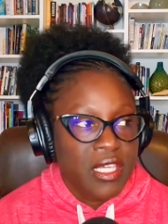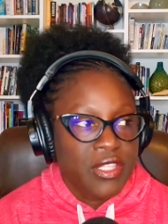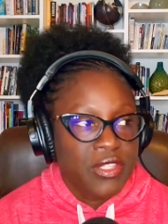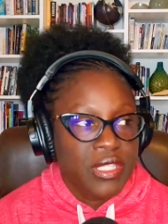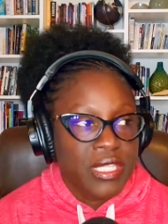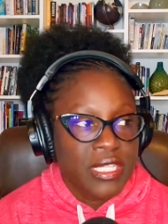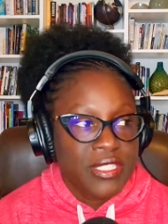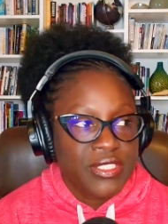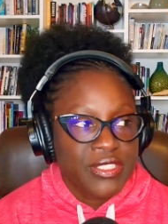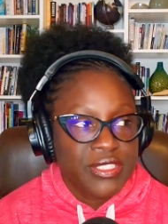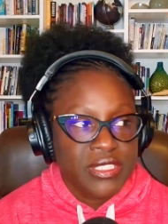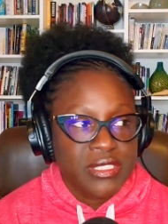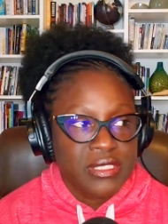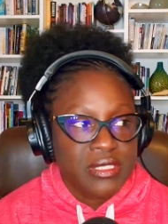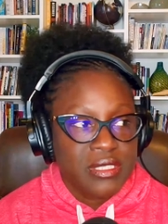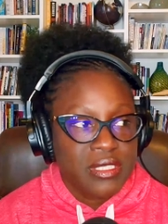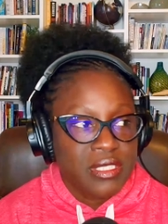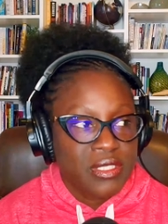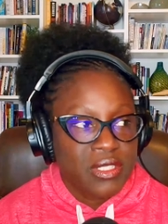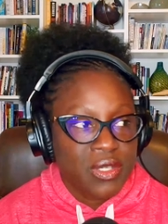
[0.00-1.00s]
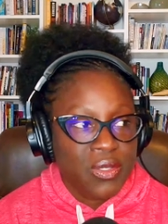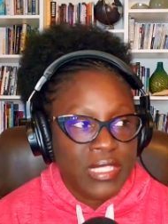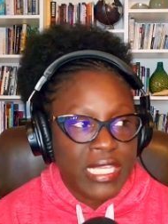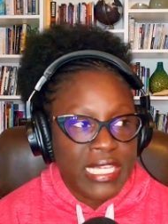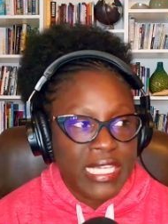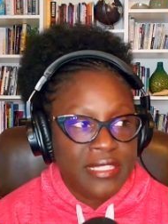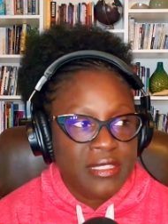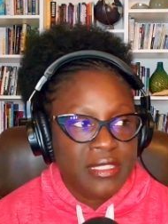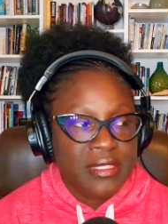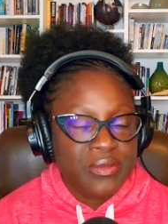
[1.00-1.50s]
there's,
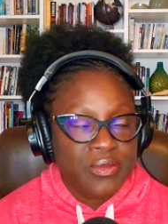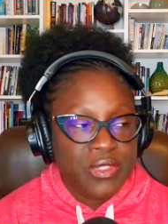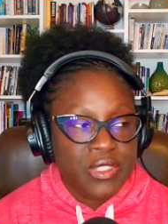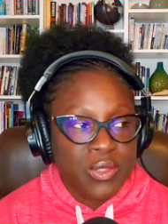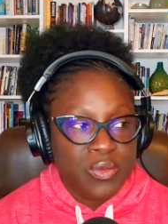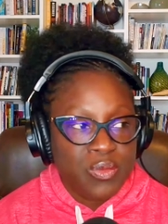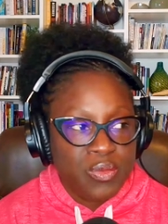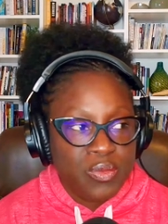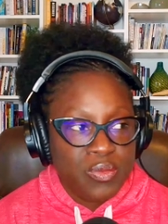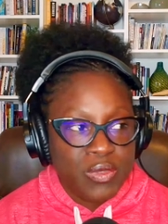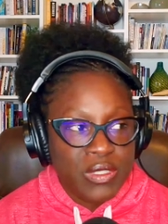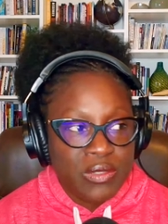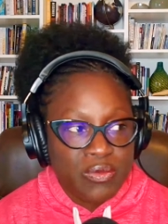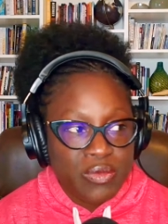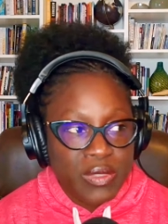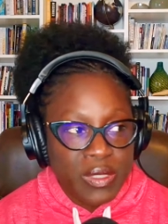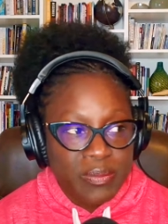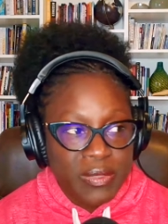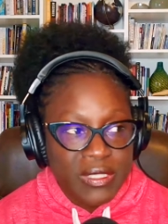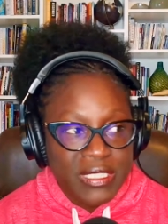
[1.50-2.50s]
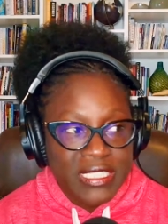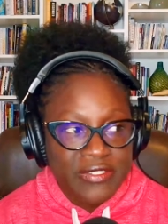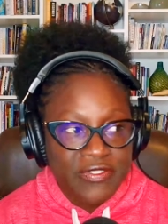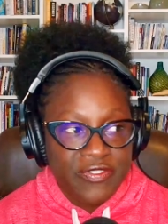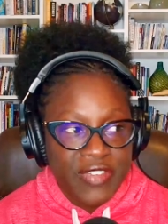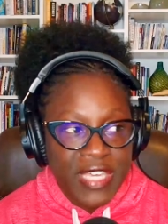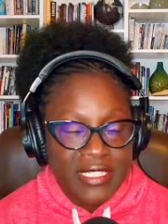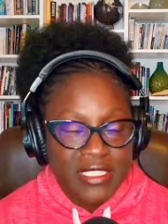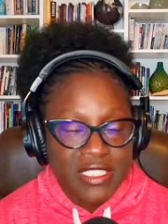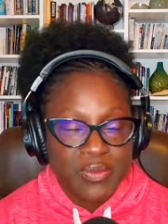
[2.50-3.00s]
the ripple
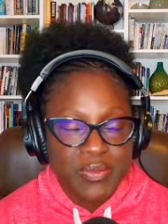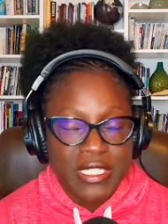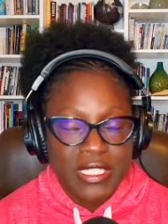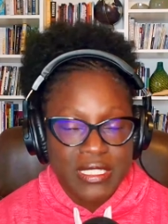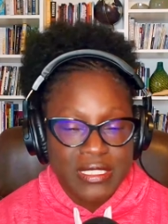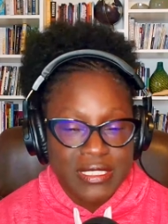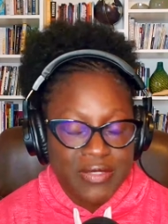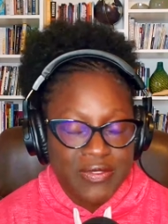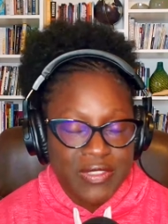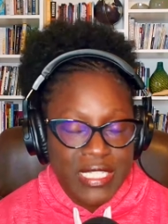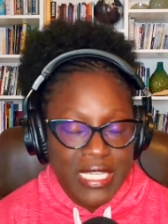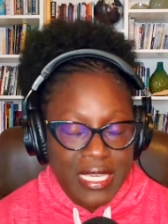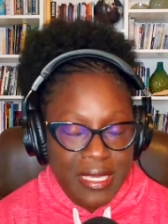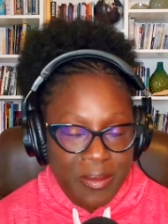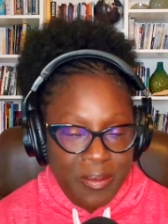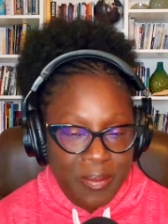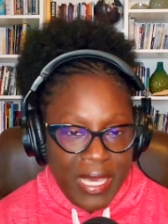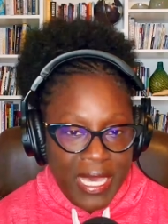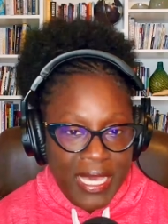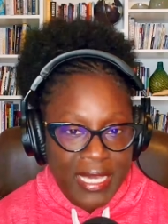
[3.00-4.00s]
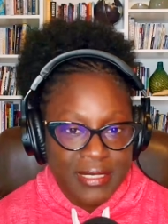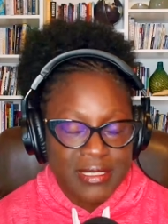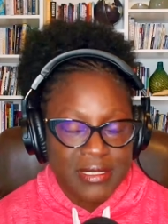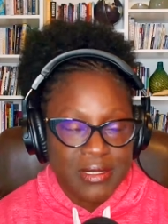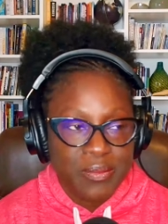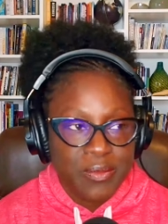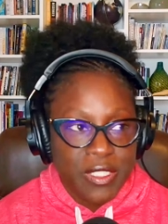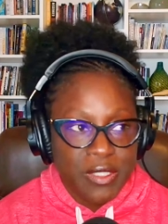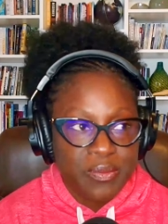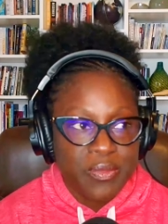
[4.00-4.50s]
effect because of the impact
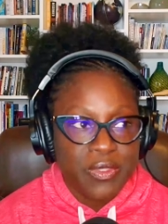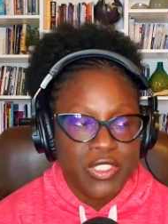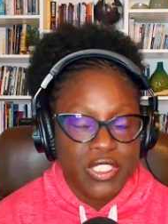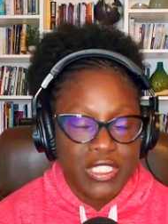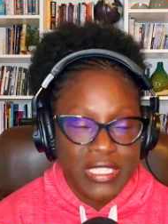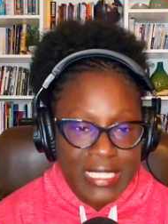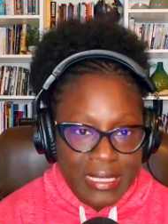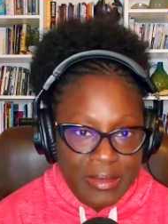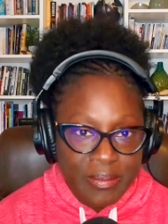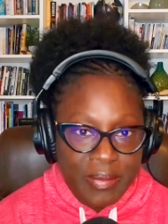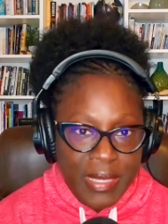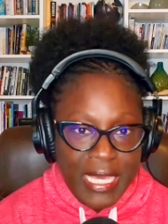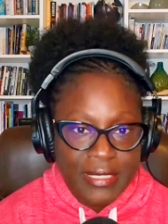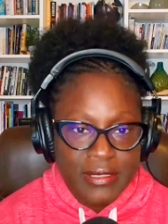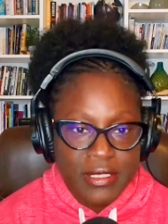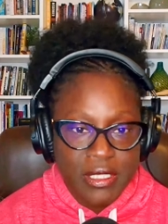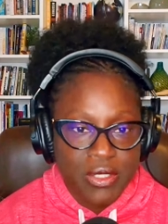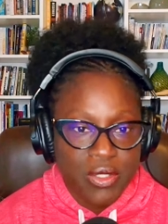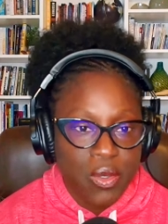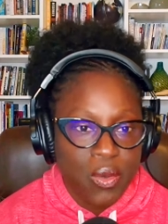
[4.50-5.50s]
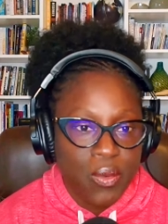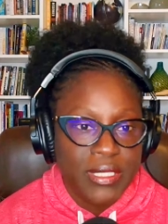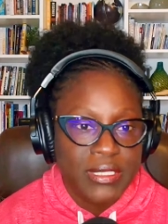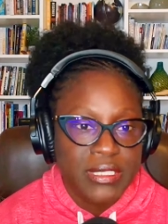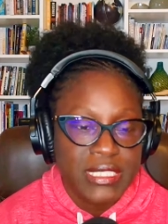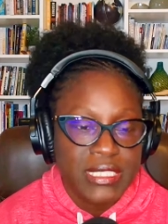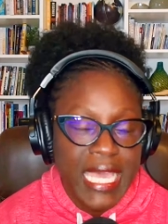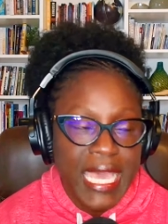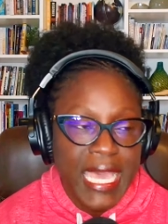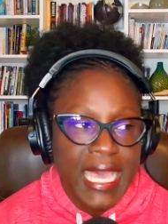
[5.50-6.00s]
of the people you're impacting go
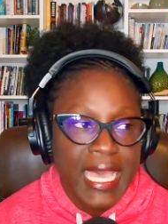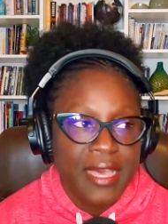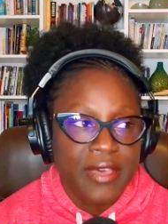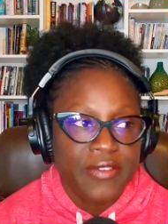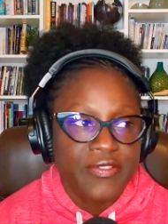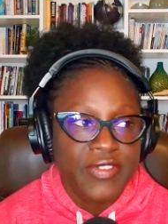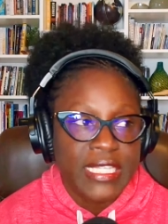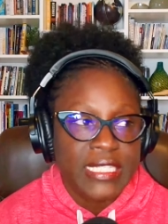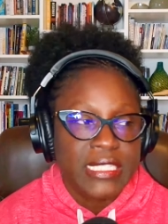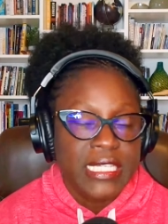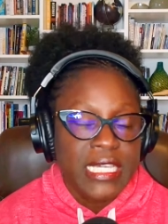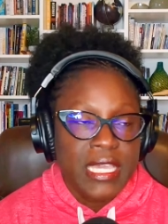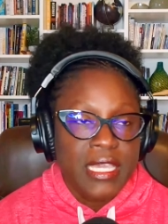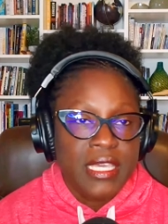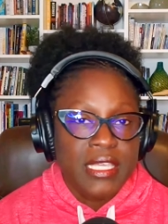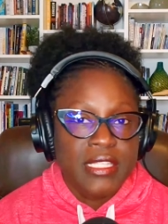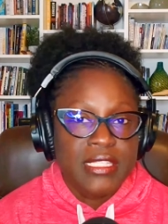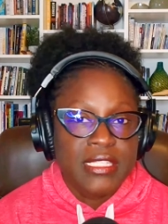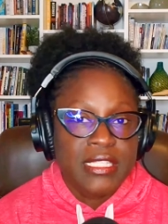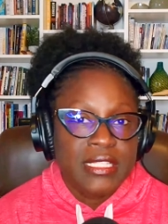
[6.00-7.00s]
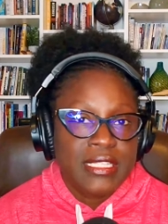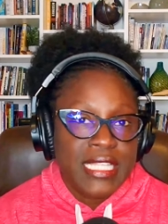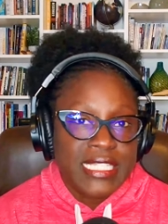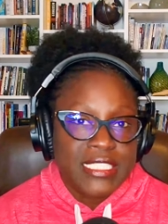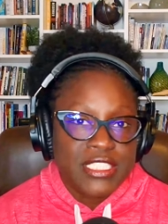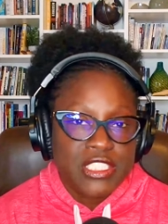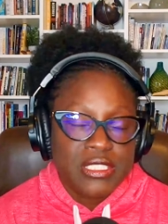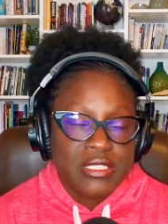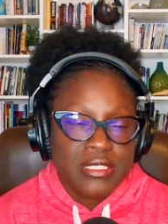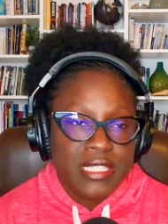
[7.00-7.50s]
on to have. And the
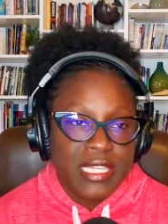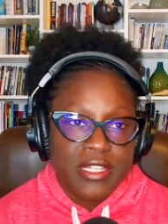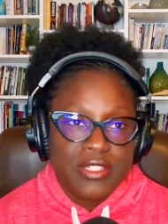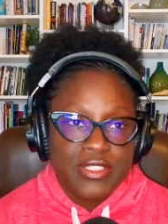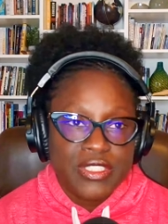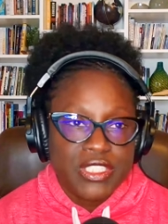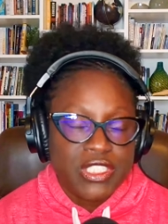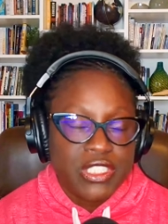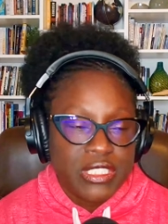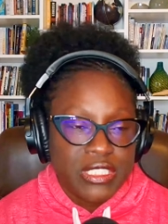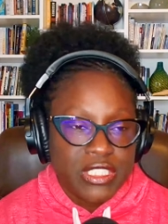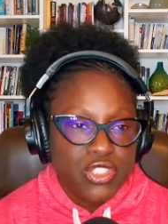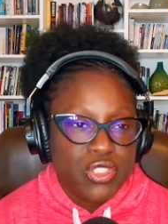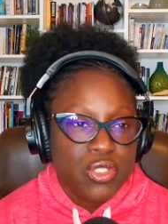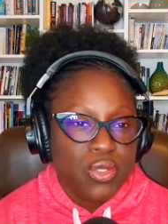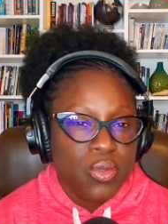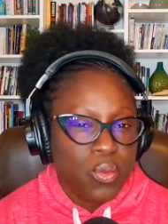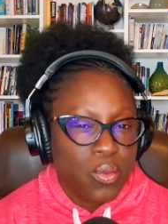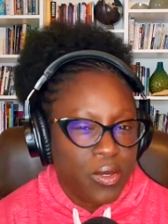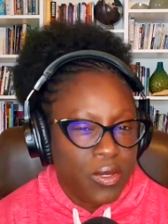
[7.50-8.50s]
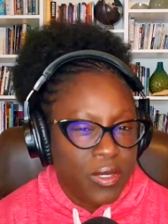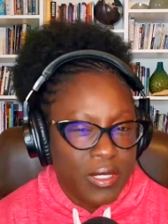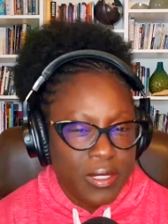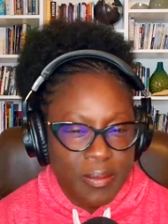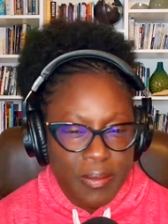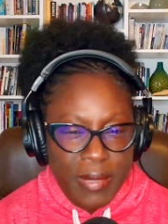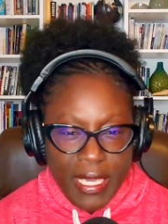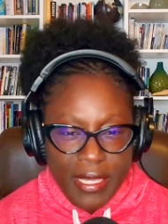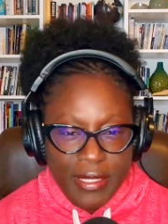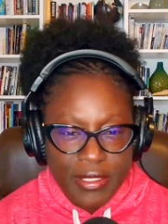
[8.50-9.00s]
lesson there is just your
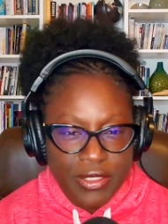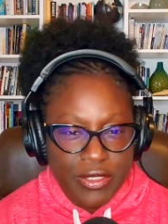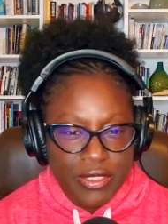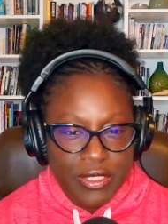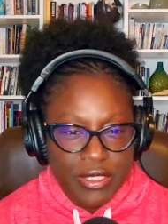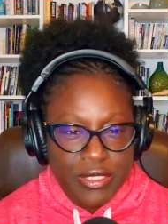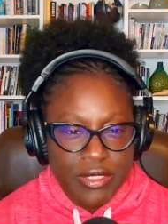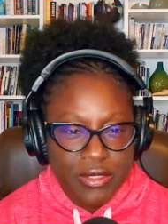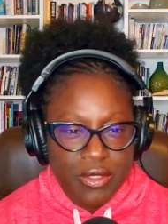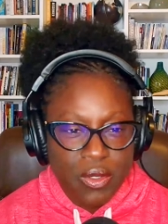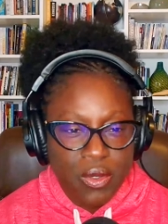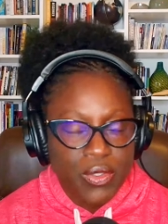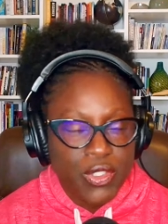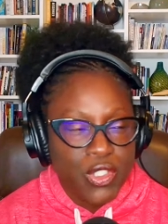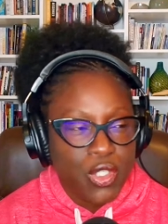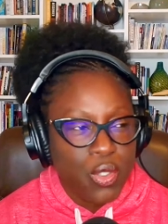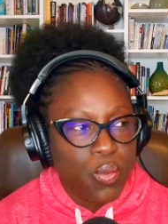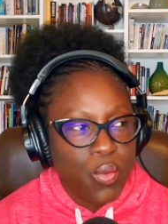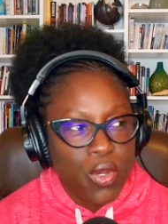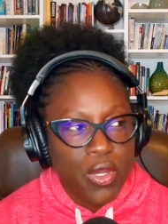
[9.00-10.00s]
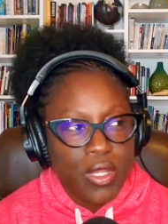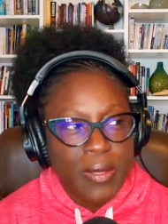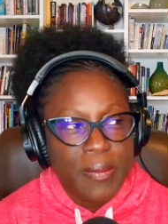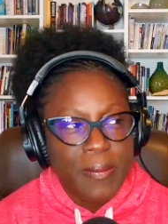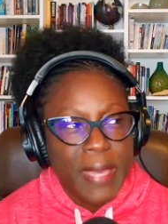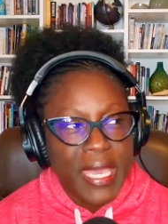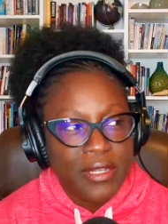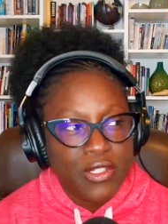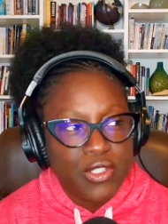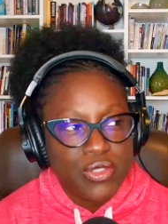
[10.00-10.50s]
work matters. Oh, your work
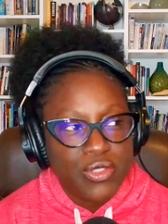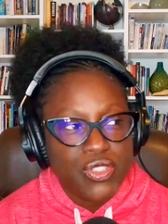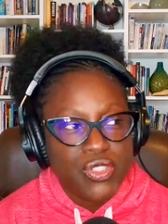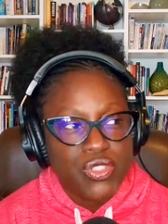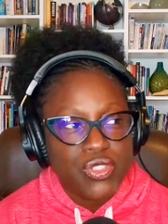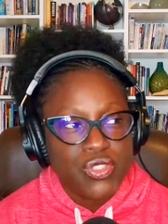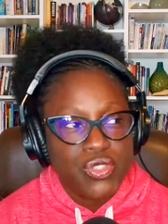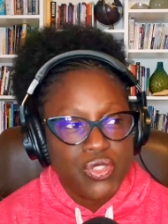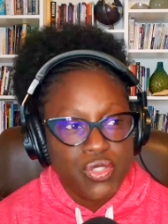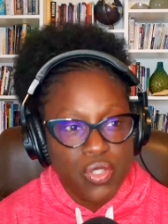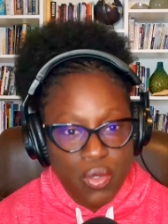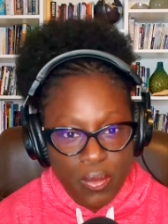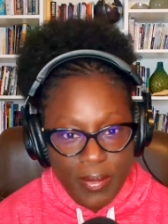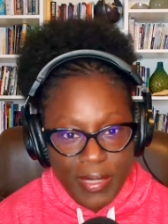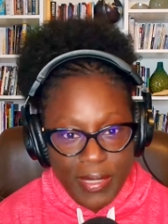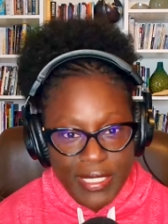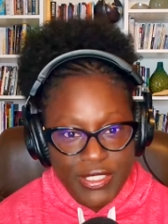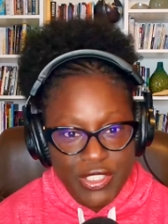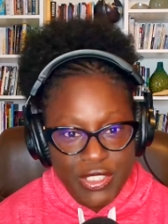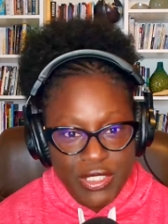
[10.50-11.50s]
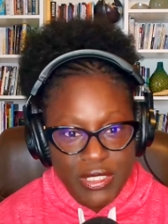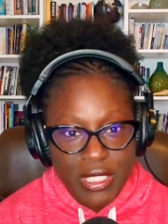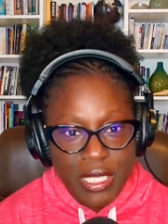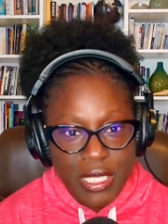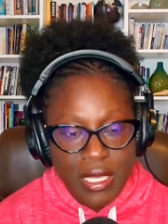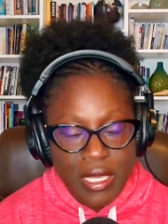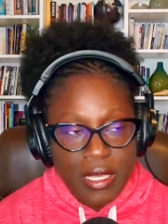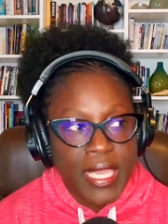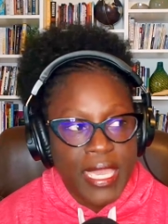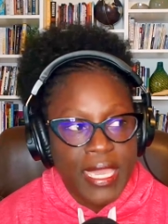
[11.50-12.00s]
matters so much.
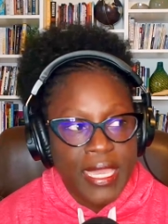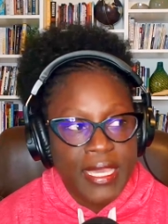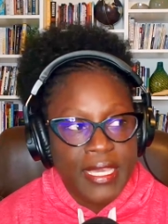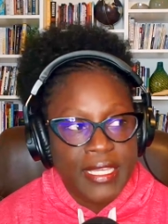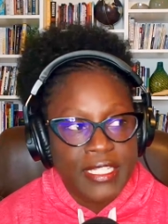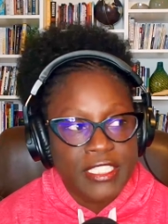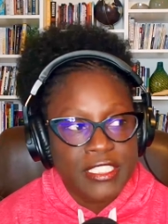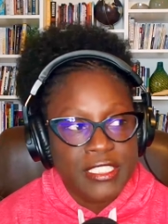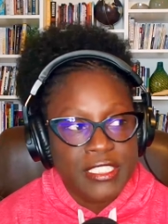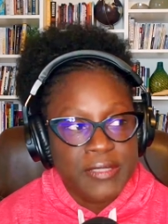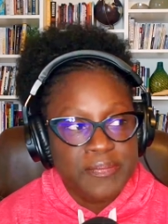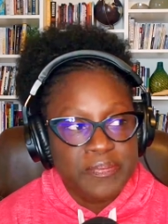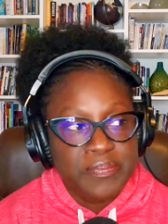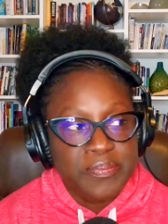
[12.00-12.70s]
And